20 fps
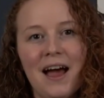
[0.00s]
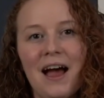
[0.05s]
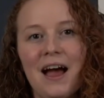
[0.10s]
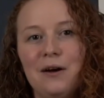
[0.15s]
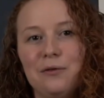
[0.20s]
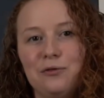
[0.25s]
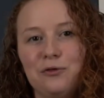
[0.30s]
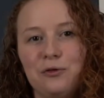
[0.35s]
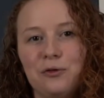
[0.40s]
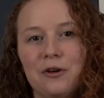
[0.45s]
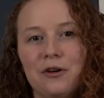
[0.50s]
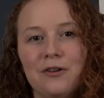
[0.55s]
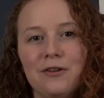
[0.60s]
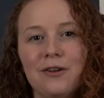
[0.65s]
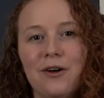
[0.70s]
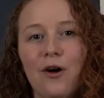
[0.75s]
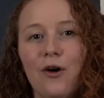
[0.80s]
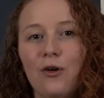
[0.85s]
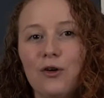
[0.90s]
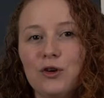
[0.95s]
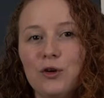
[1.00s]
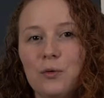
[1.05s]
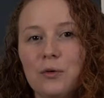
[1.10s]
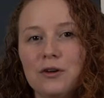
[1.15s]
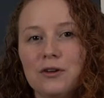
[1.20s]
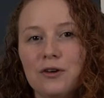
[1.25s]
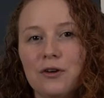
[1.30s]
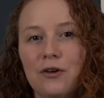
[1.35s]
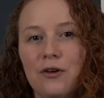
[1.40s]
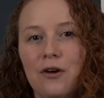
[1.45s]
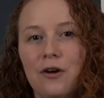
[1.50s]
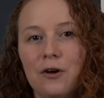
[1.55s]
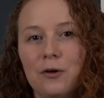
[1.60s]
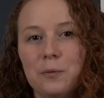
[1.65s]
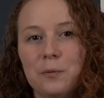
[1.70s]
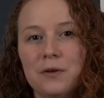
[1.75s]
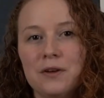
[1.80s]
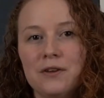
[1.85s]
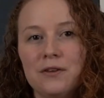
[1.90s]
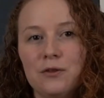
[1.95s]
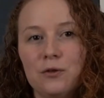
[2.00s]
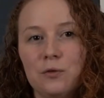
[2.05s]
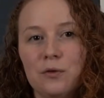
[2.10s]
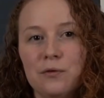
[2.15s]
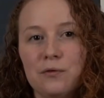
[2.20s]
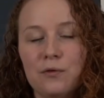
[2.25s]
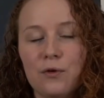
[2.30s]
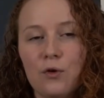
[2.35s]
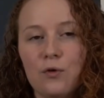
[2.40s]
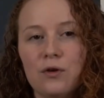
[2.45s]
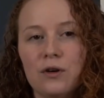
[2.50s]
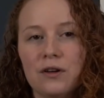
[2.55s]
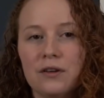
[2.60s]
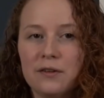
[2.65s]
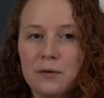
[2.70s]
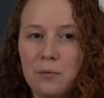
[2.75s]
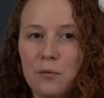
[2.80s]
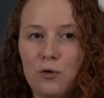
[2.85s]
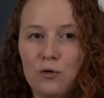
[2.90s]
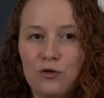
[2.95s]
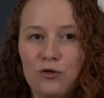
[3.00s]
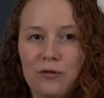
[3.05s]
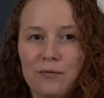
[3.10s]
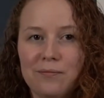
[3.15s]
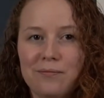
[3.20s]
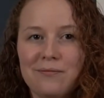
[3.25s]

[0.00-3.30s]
After all you want your art piece to invoke is emotion.